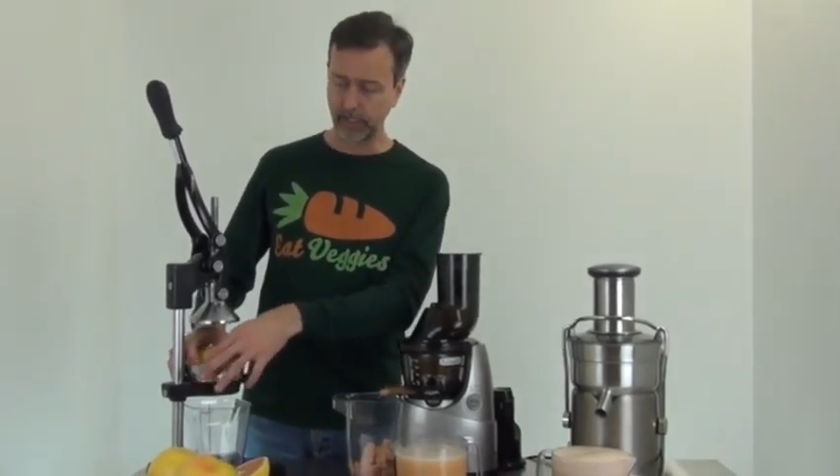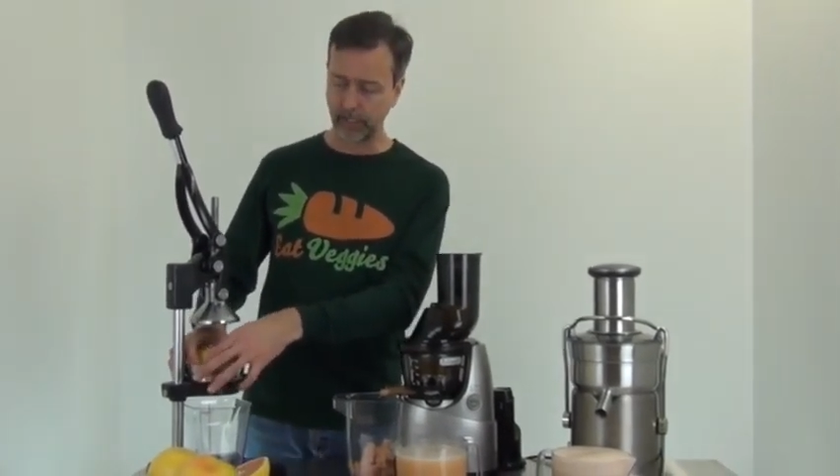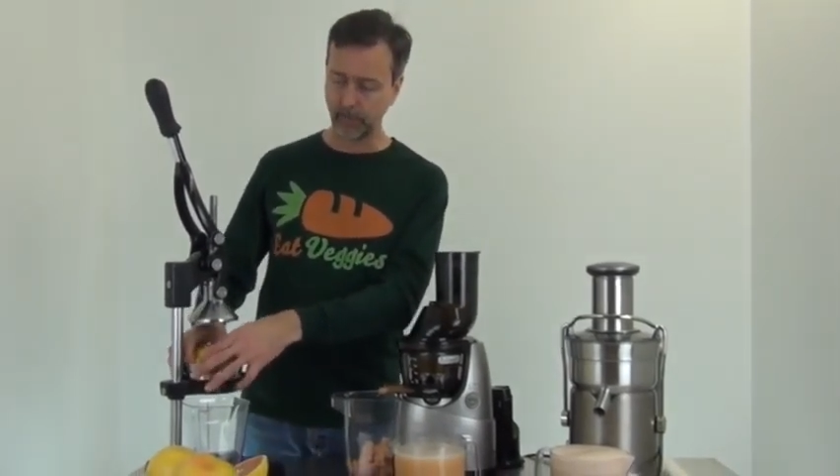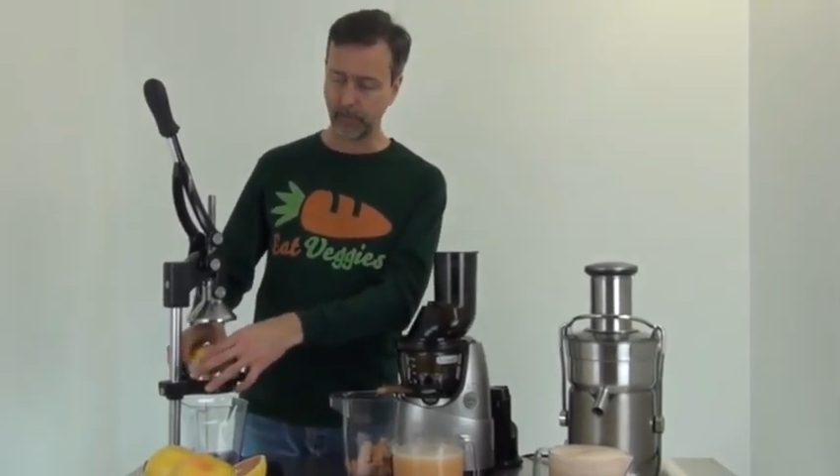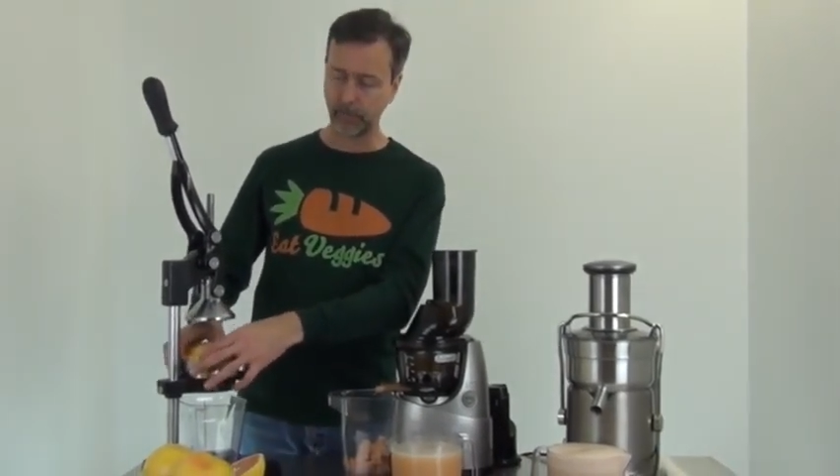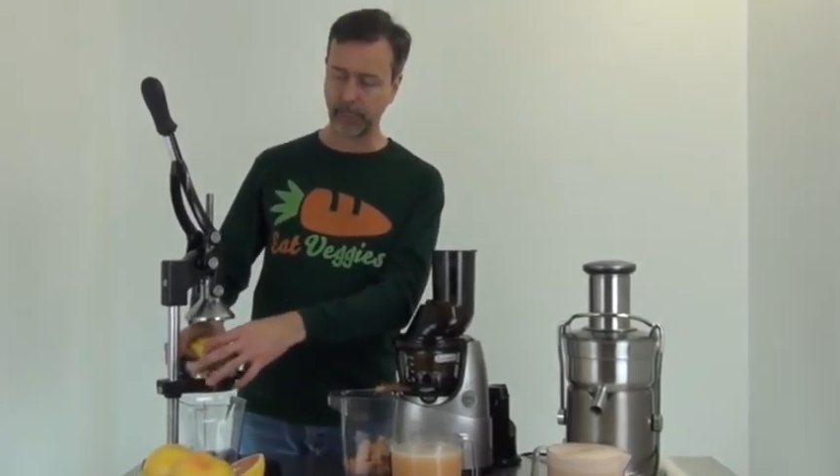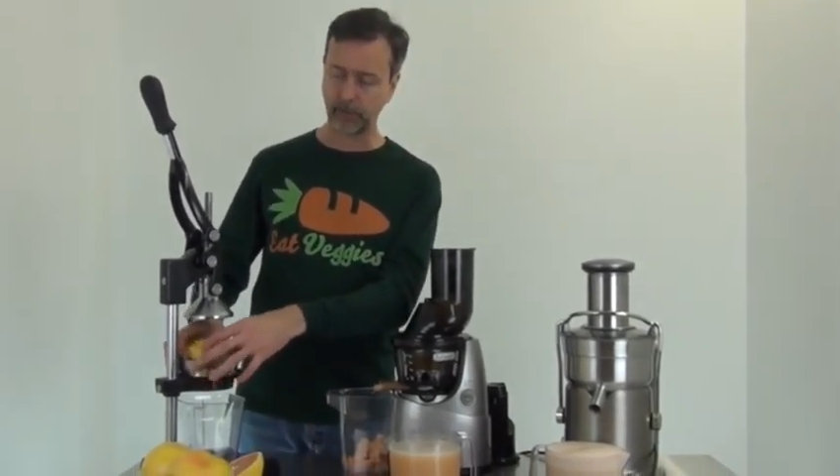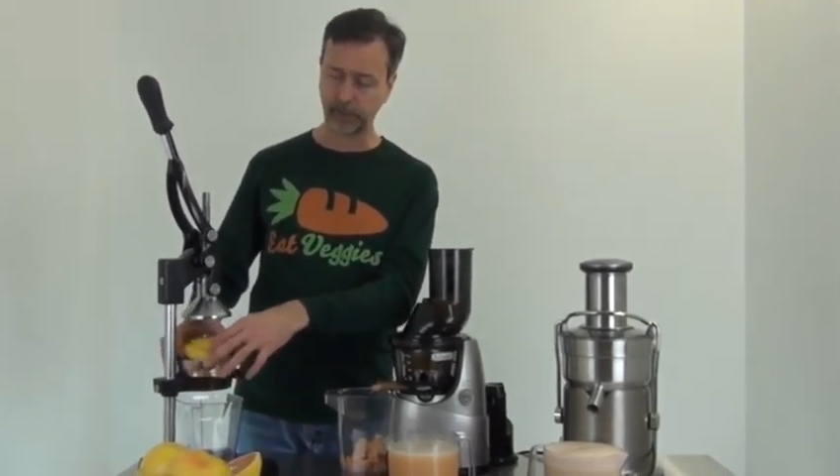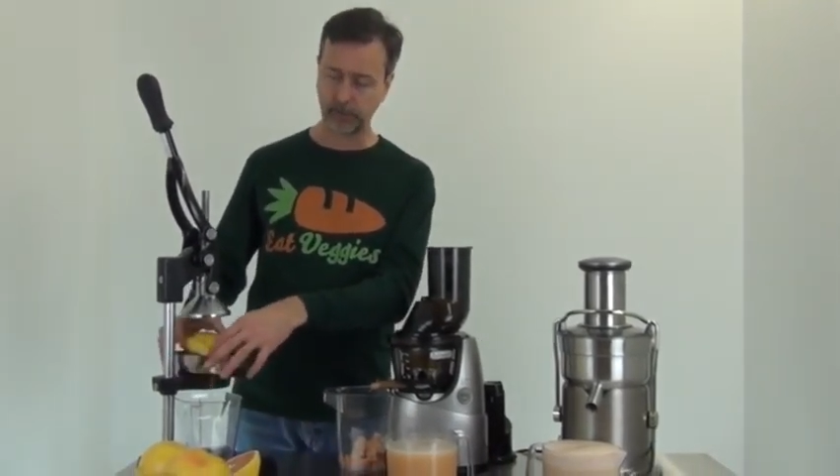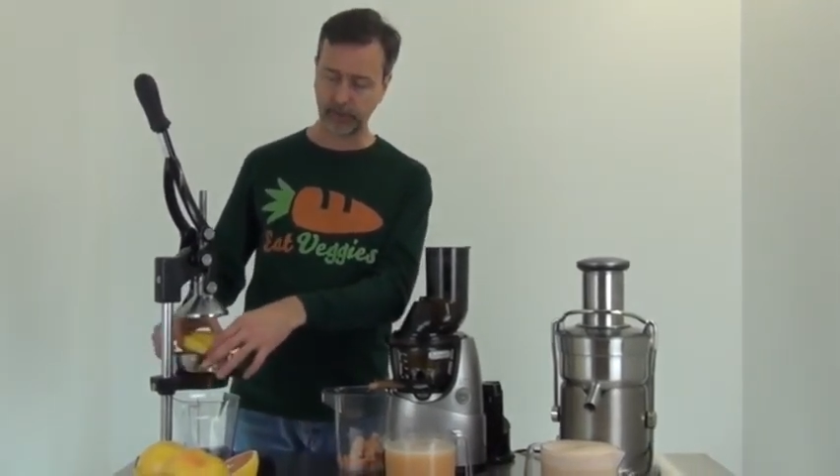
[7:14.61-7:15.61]
It may make
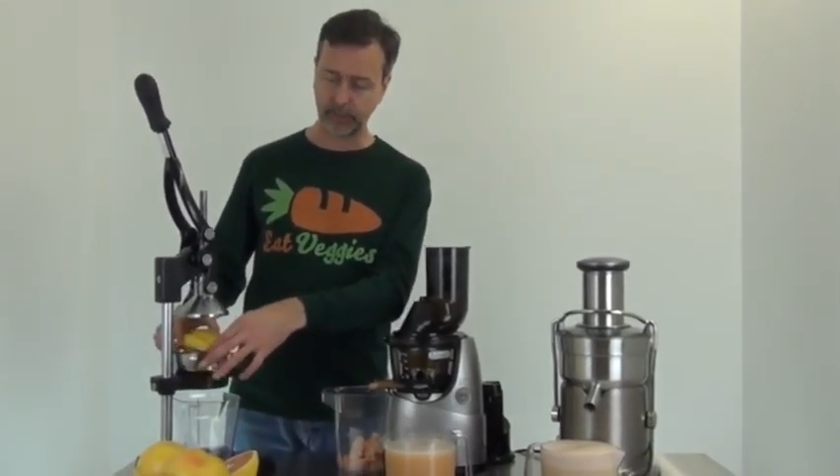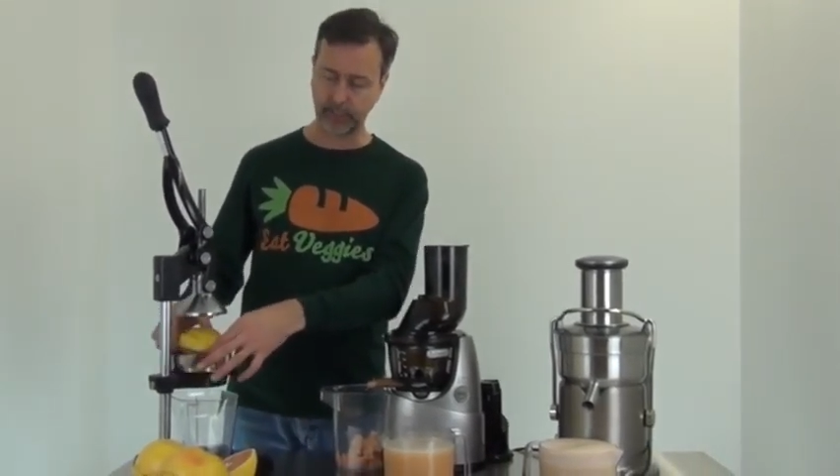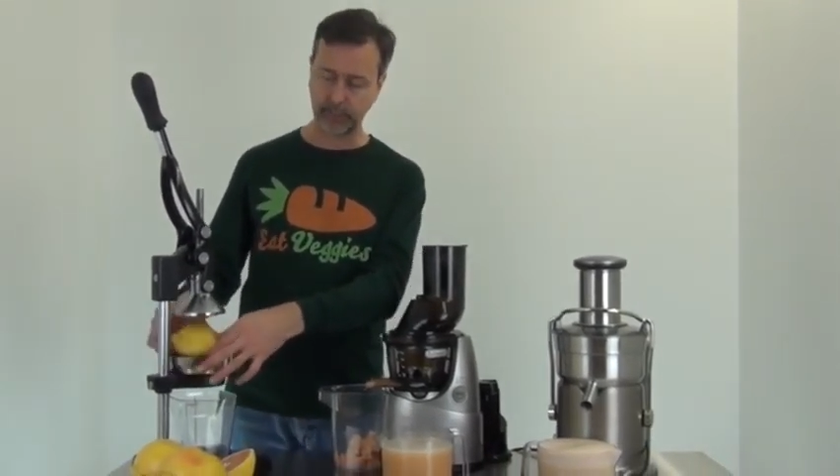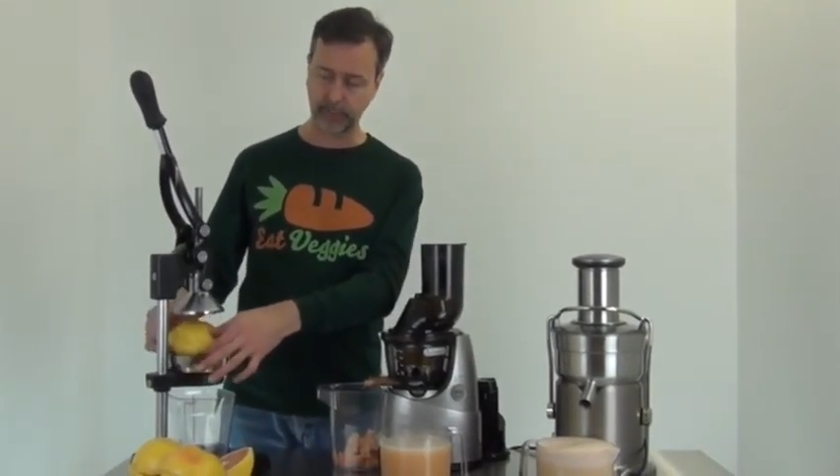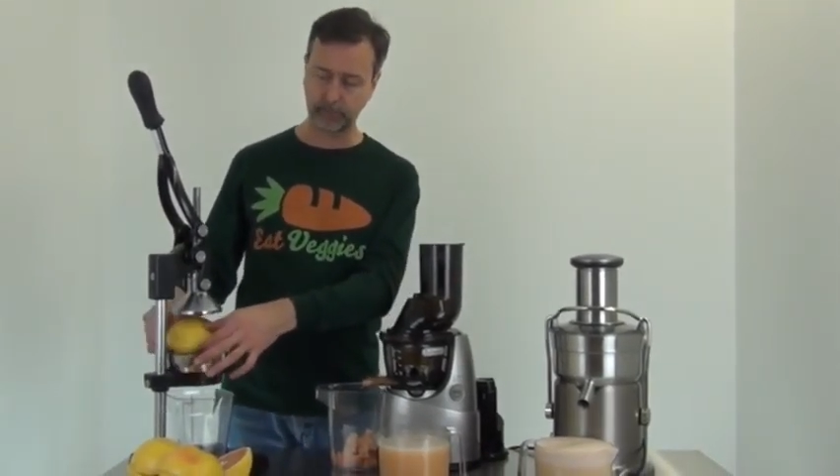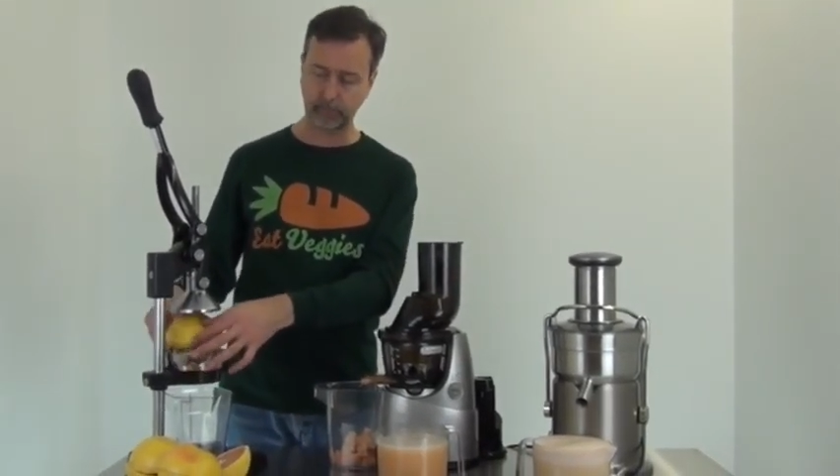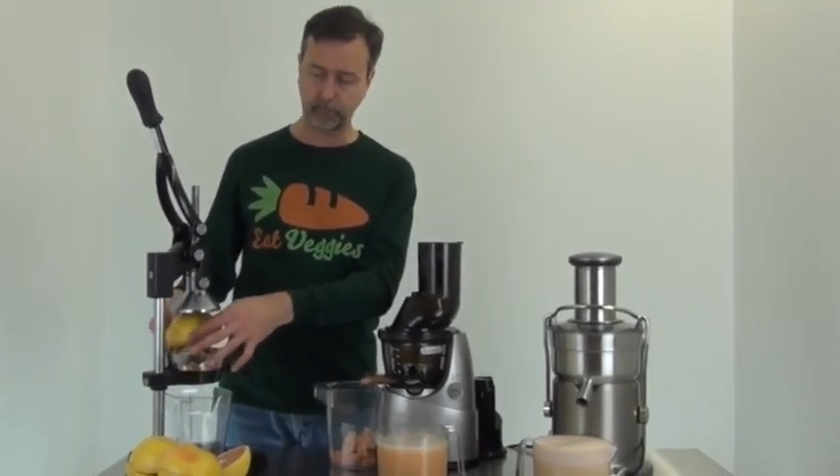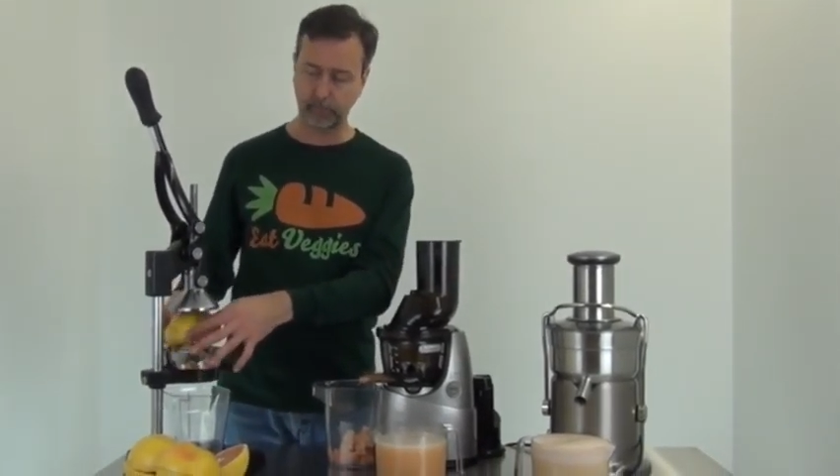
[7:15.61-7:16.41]
your juice a little